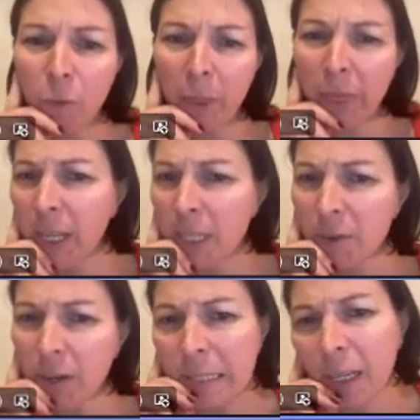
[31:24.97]
when things are
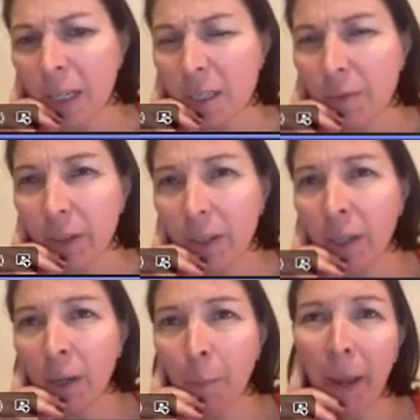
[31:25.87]
asking us for
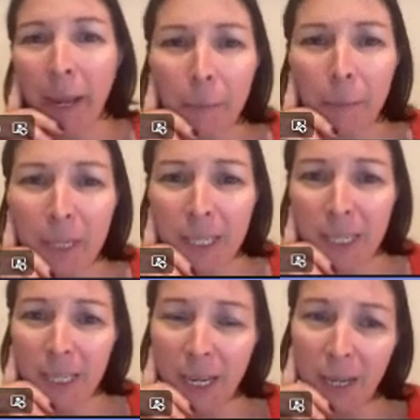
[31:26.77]
payment
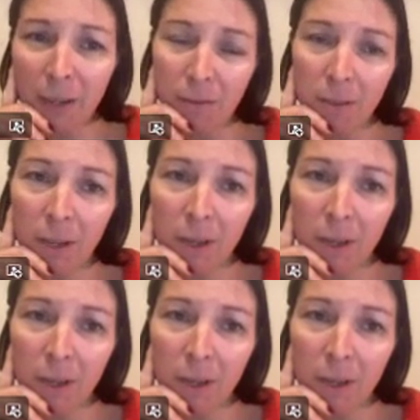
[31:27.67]
details.